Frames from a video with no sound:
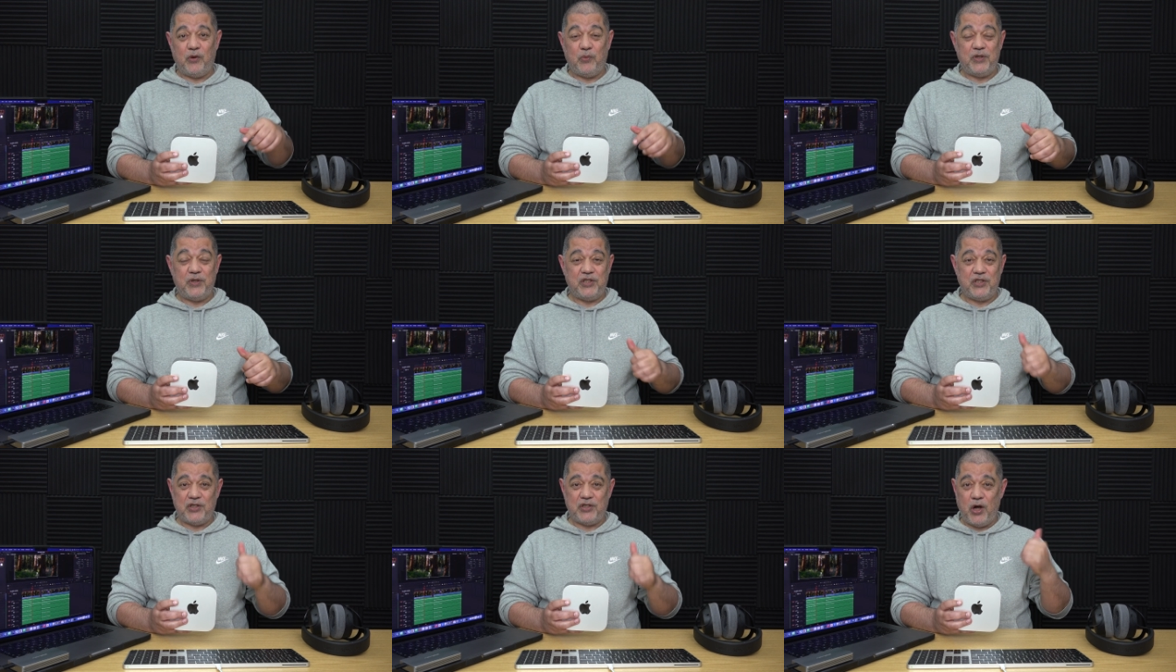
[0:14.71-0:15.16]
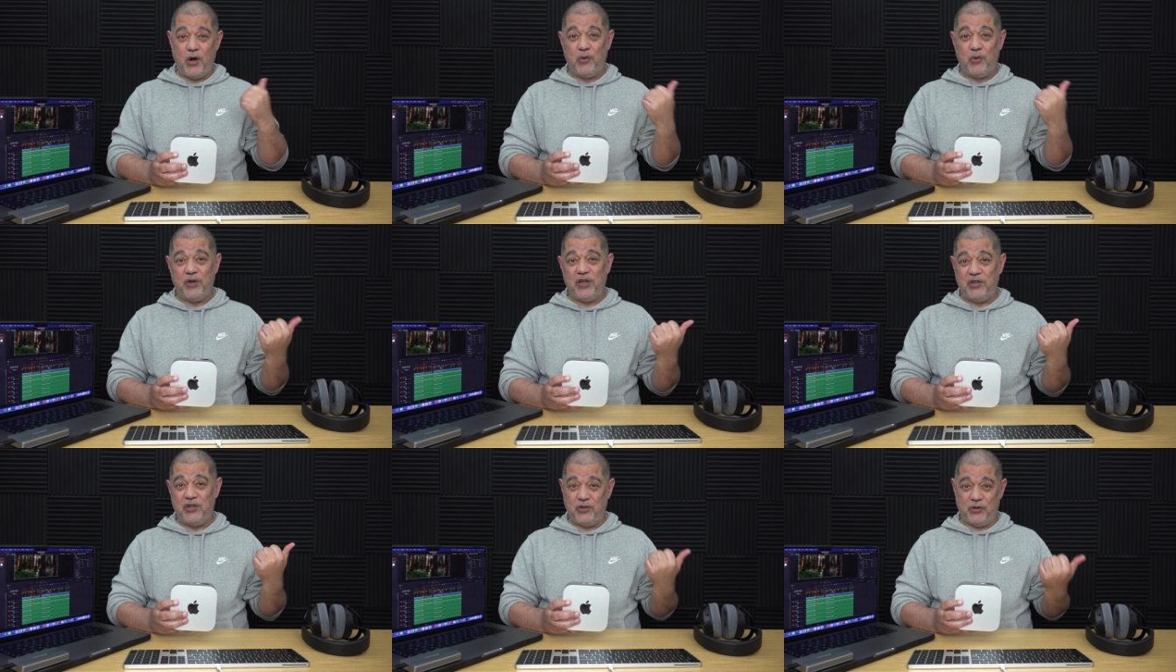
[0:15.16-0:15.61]
which has
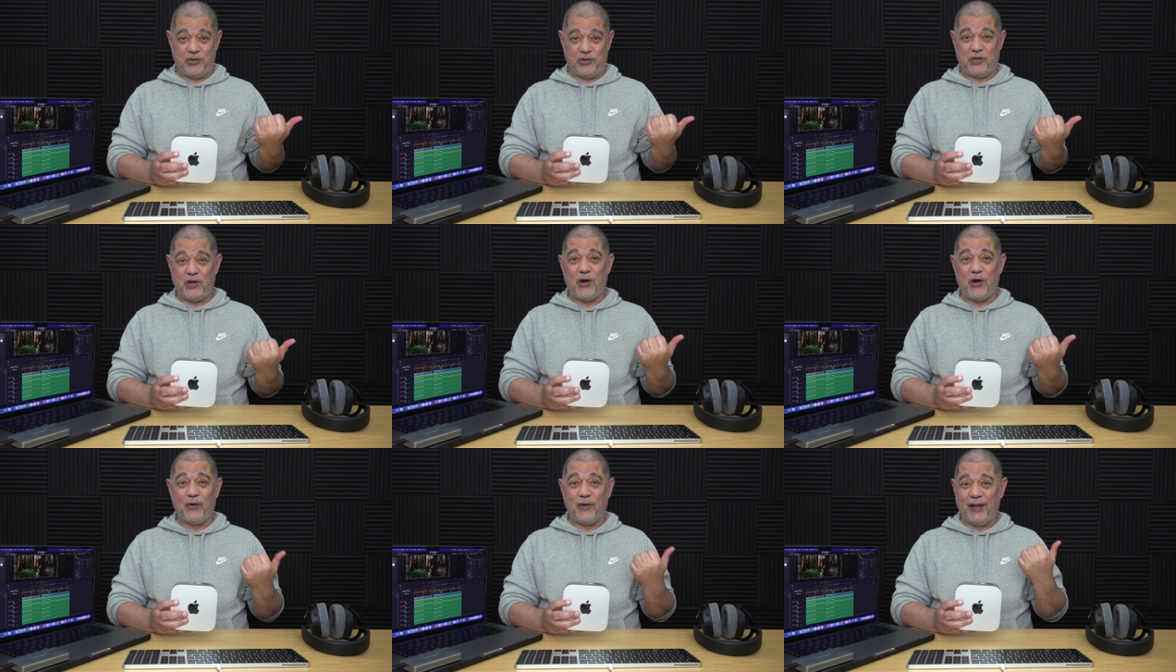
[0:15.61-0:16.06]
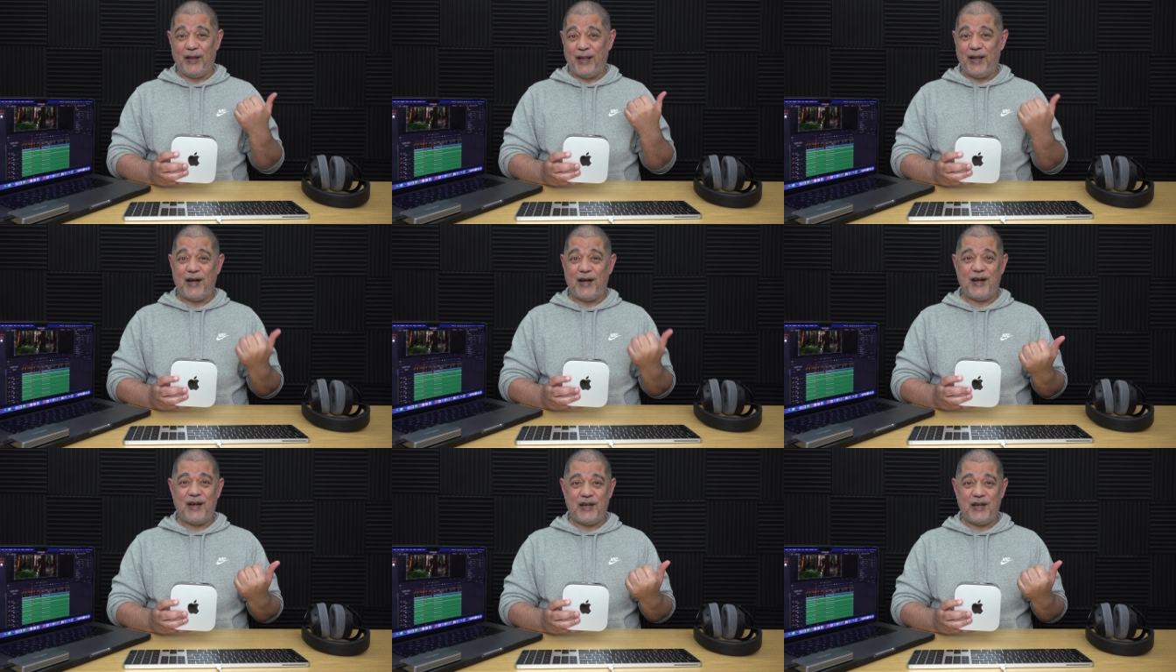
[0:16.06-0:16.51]
only just gone
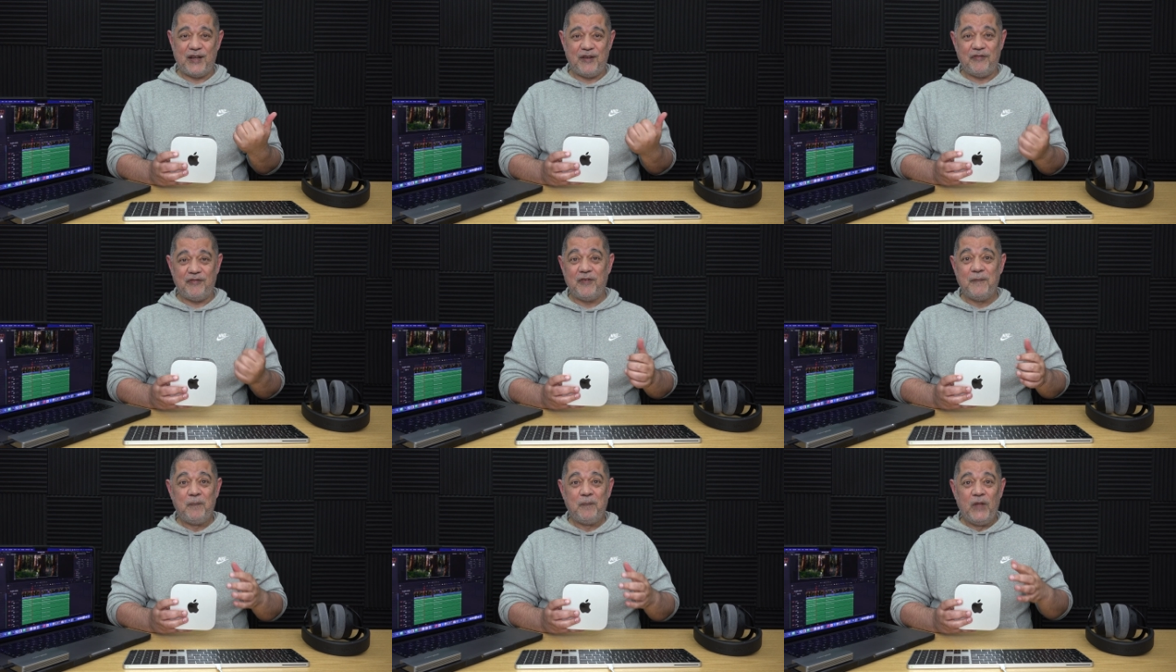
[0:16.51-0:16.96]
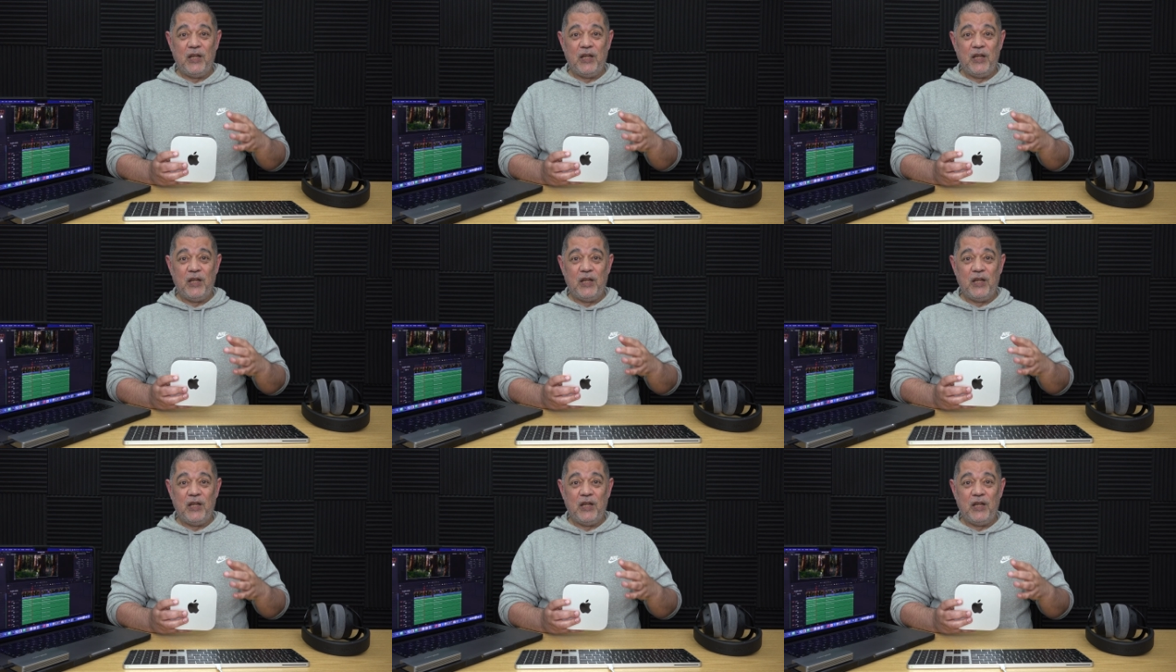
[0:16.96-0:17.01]
live.